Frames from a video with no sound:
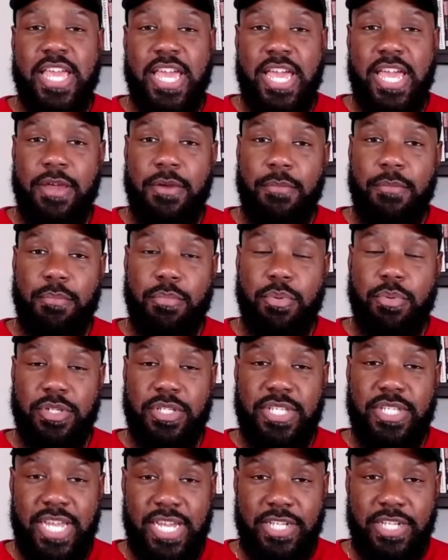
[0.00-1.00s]
can't
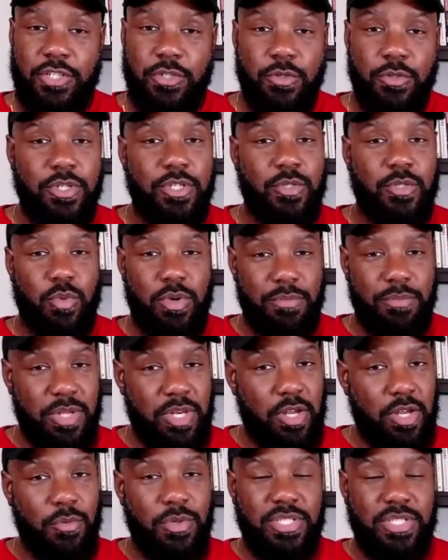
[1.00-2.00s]
protect you, because
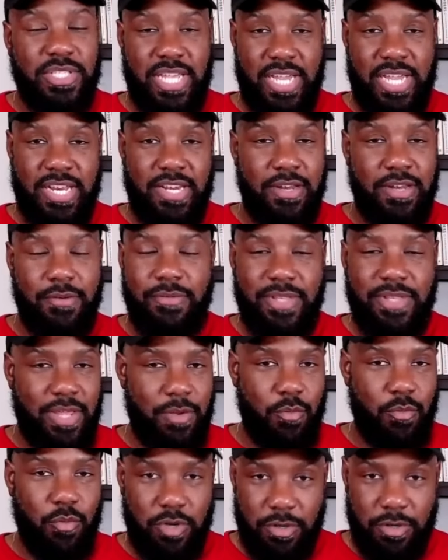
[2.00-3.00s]
women always saying
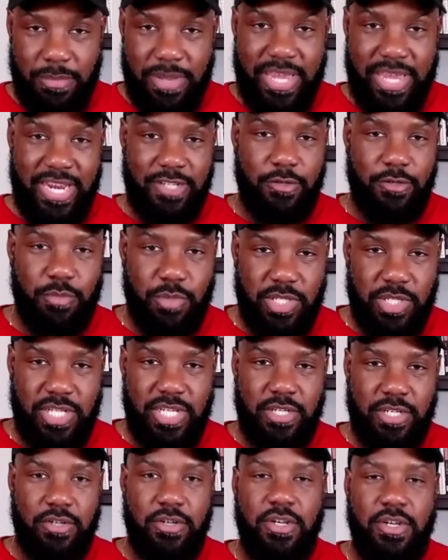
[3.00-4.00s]
they want a man as a
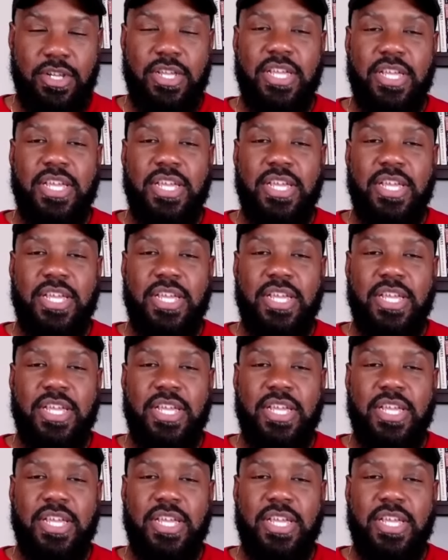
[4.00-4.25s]
protector.